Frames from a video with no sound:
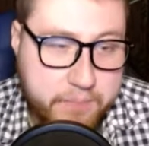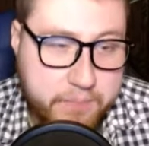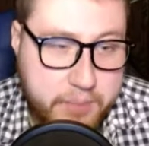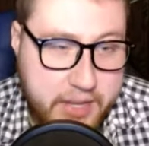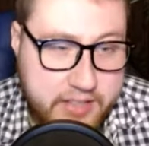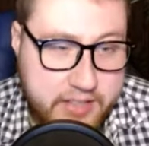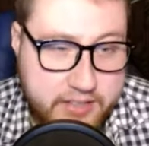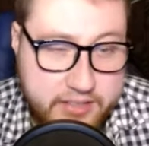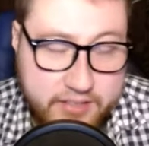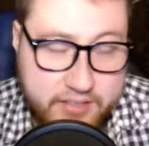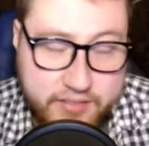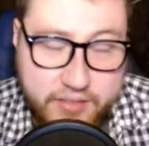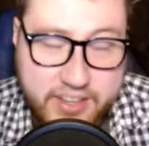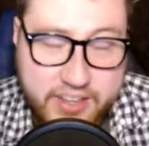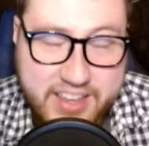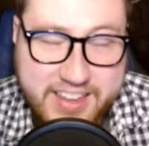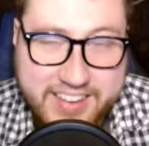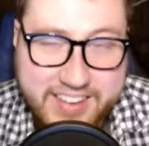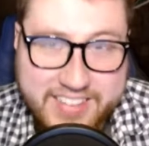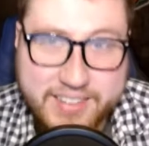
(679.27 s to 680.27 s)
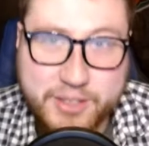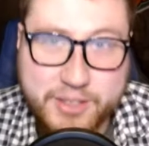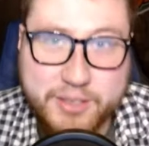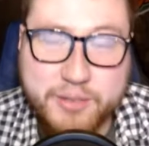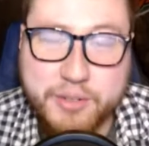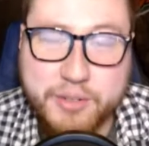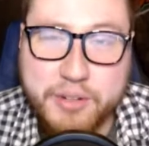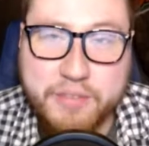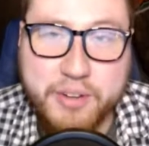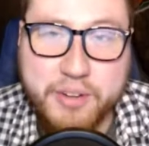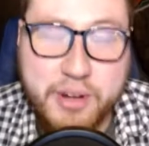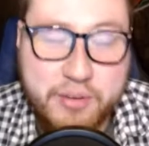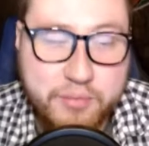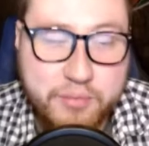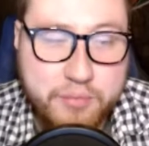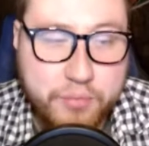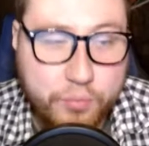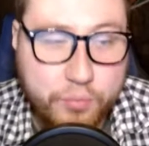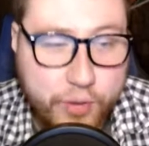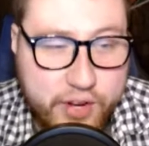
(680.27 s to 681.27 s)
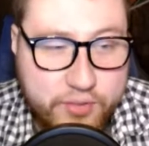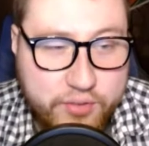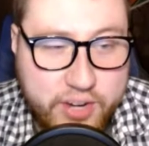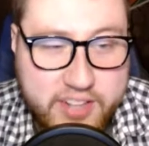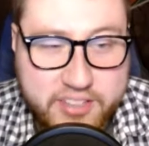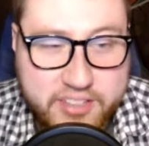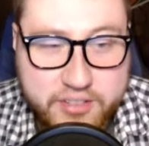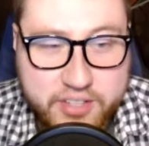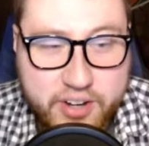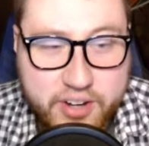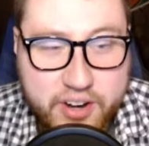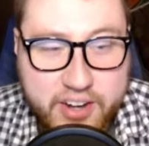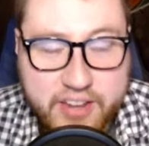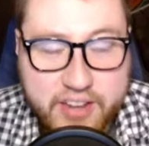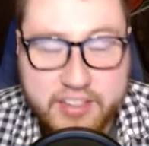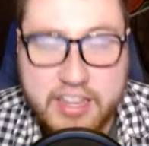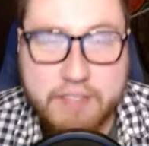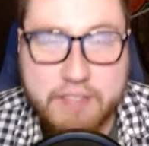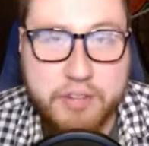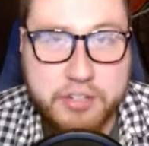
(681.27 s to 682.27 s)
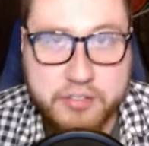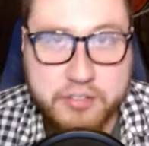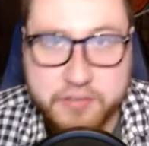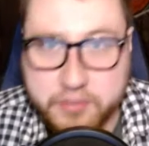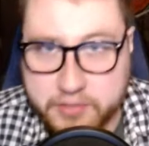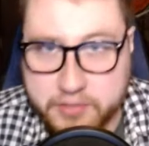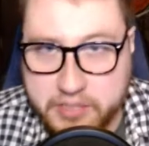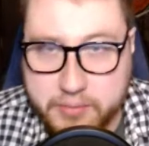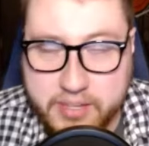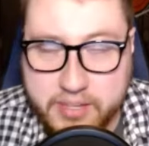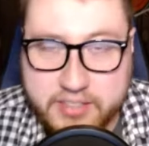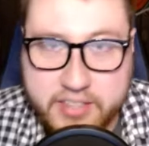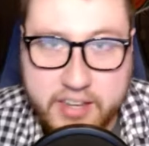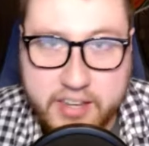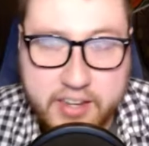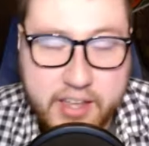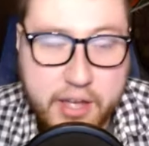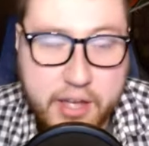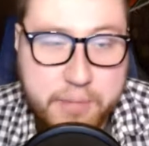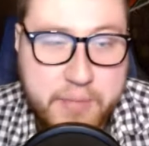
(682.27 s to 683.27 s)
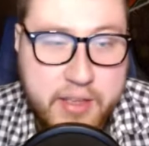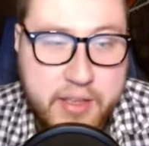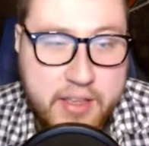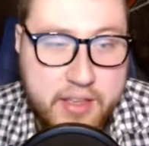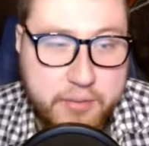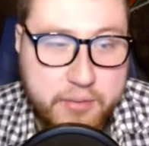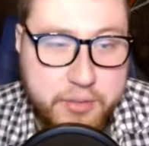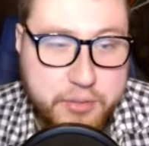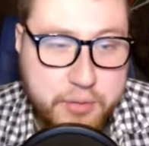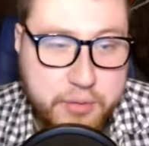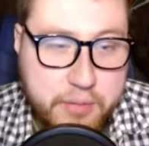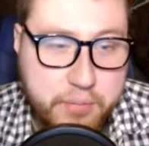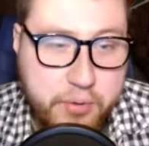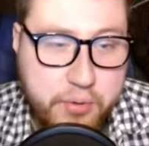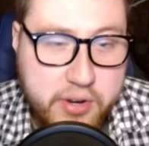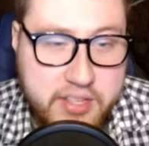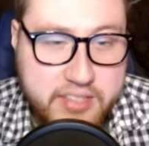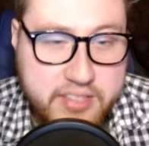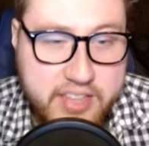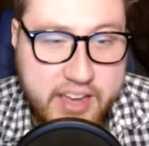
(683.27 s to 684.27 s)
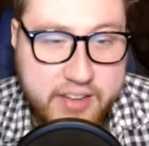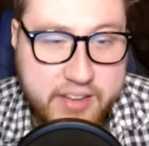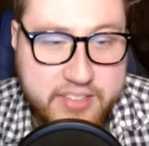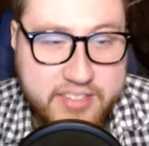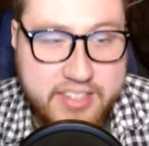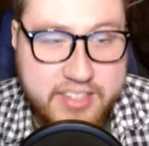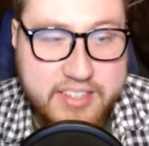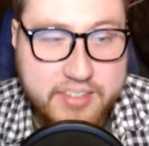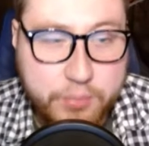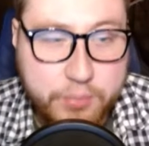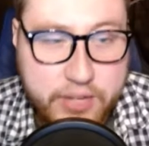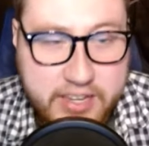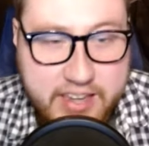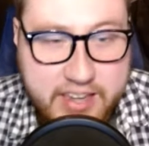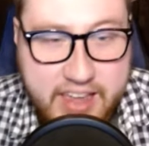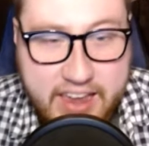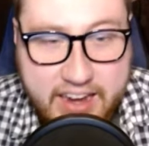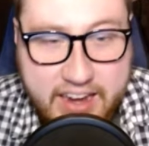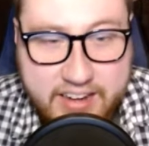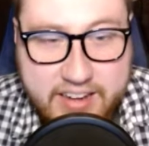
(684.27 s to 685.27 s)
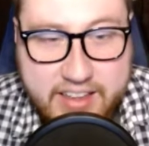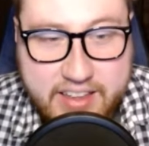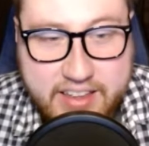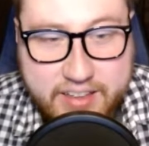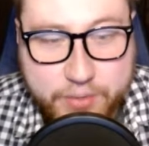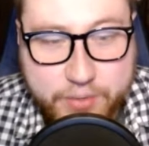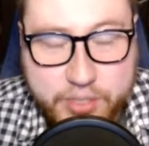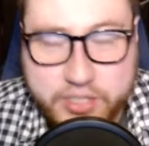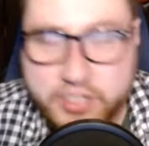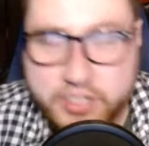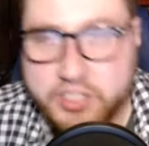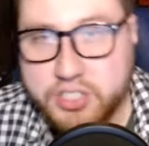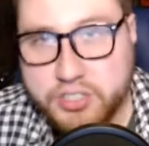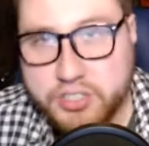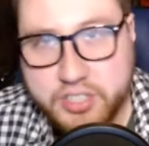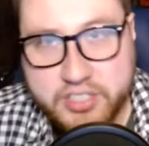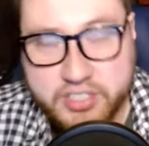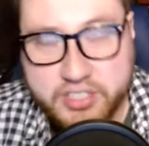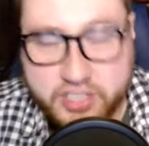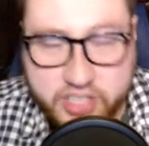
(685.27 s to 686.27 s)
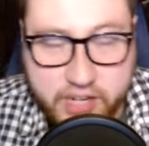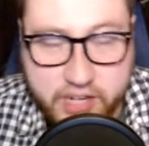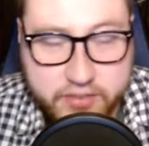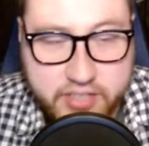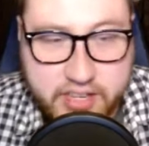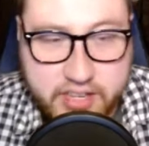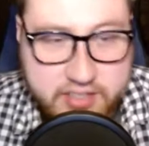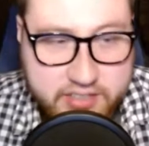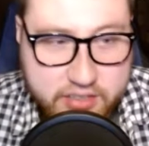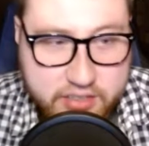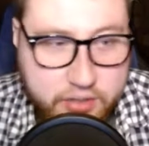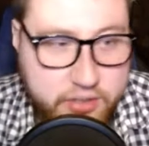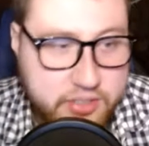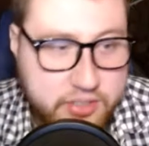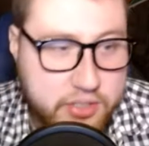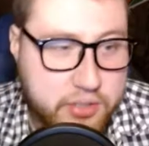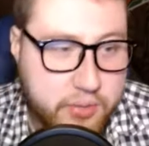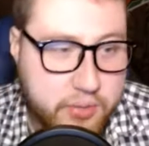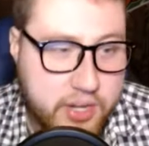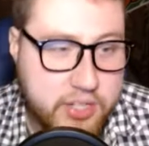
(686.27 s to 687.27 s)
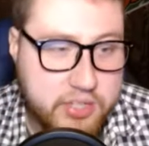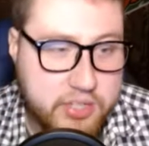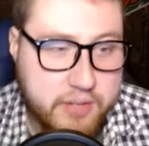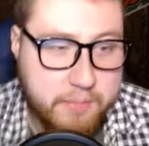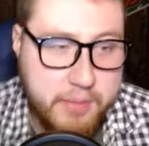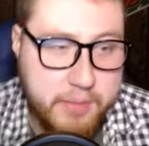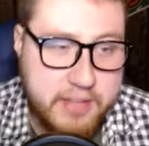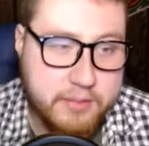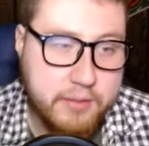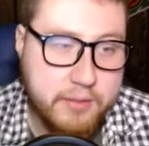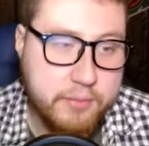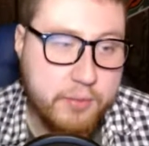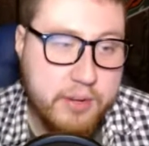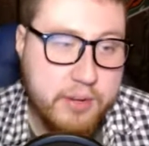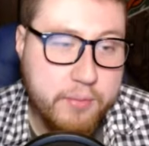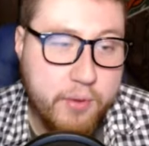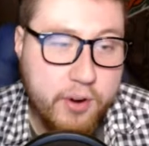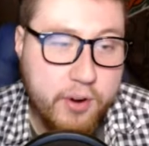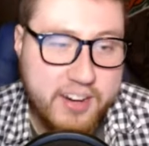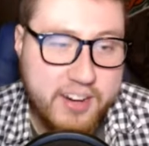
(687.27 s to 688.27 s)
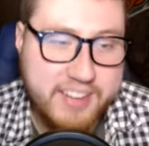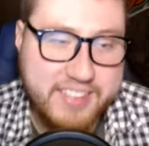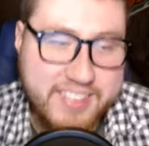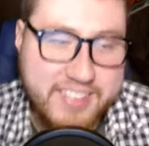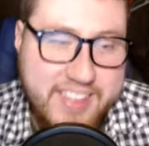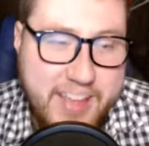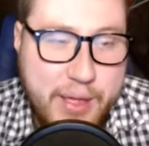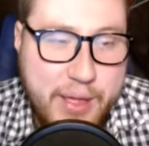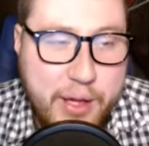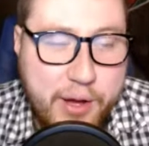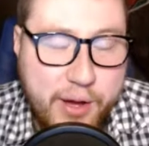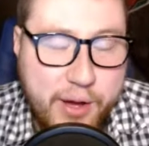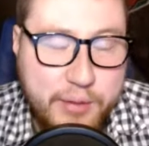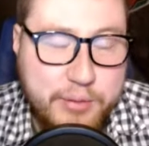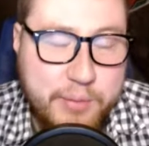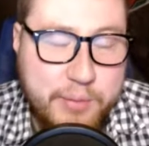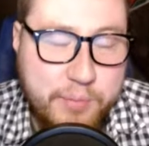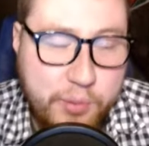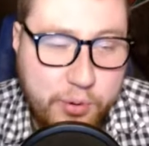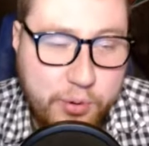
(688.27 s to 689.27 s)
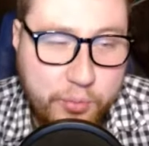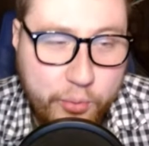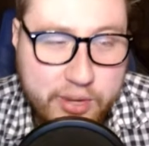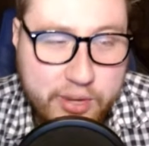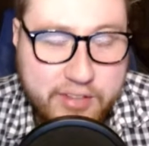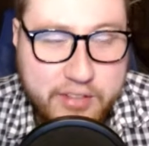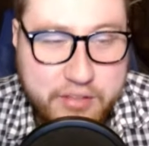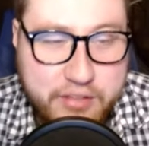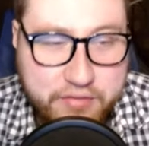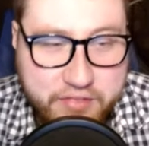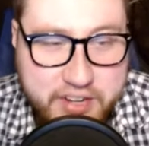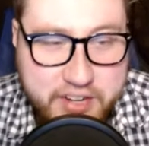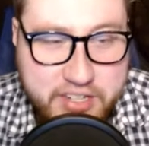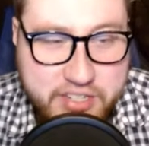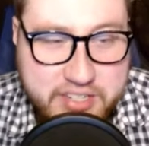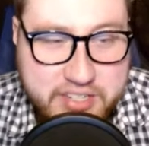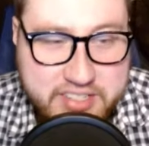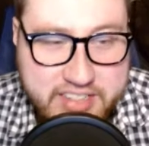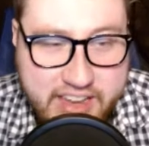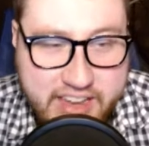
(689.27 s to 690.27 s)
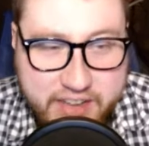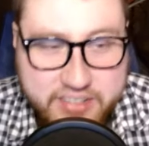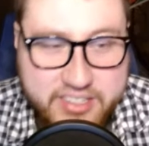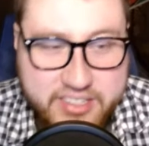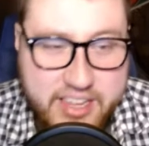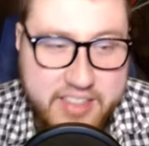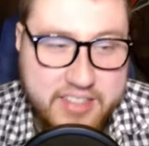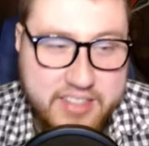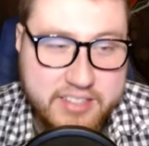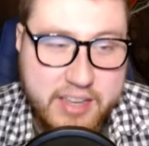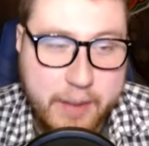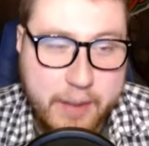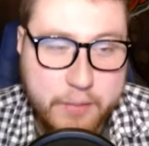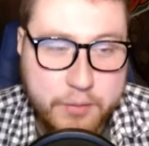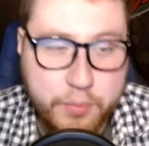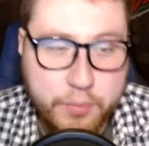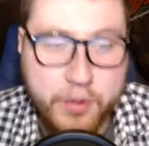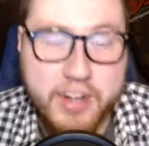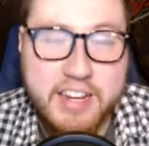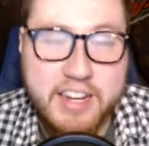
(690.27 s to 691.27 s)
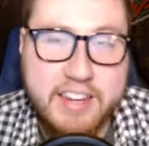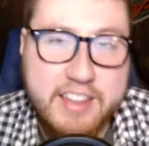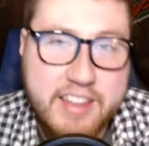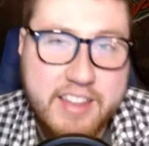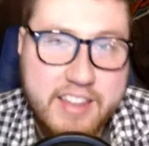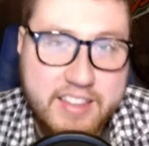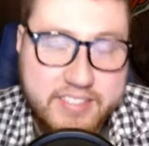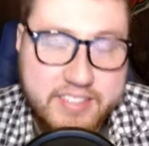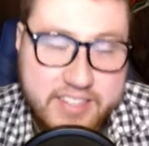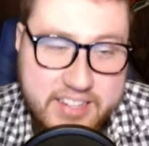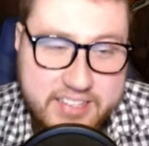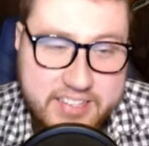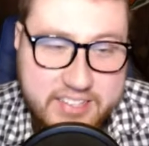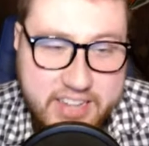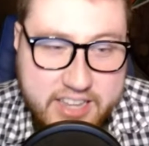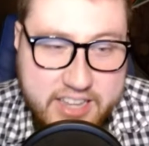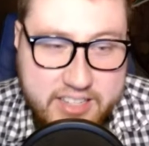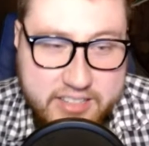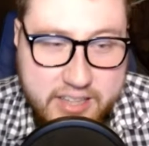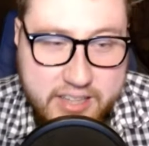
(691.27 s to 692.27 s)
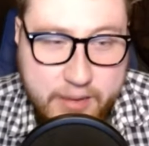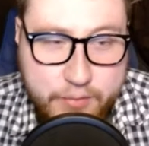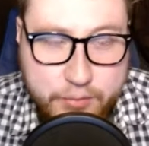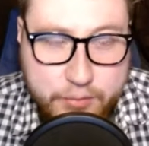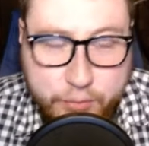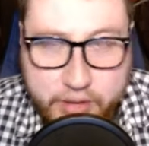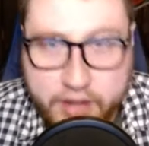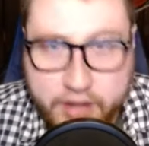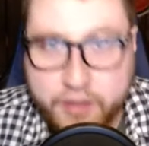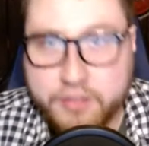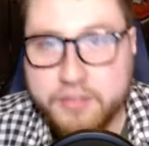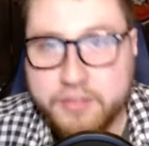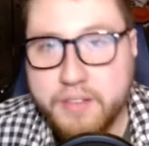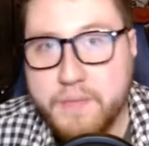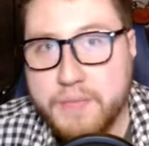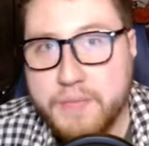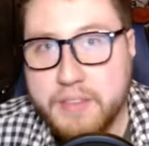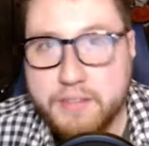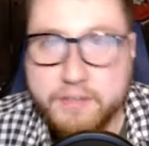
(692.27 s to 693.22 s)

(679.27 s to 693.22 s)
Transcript: Pitts, this is really funny. One red zone target, Dave Richard from CBS.com was one to point this out since week 8, which is just a chef's kiss to the whole situation. Pitts with more weekly finishes outside the top 20 than inside the top 12.